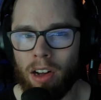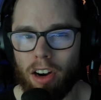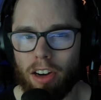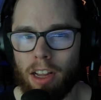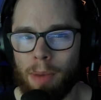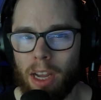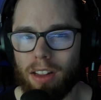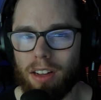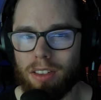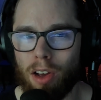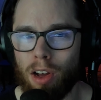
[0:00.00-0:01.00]
Are they making
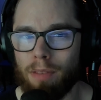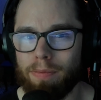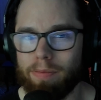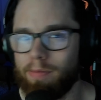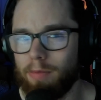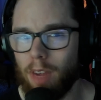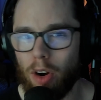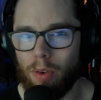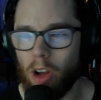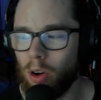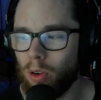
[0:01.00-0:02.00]
this up? Who
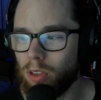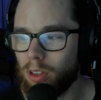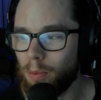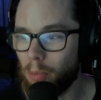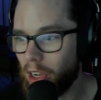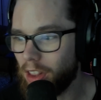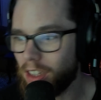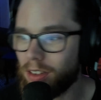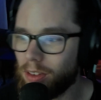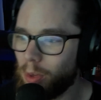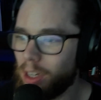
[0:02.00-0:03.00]
knows? But this
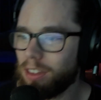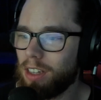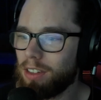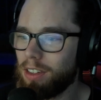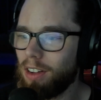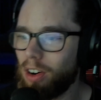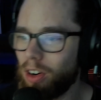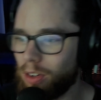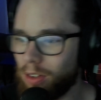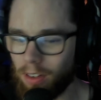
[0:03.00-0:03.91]
is what it says in the article.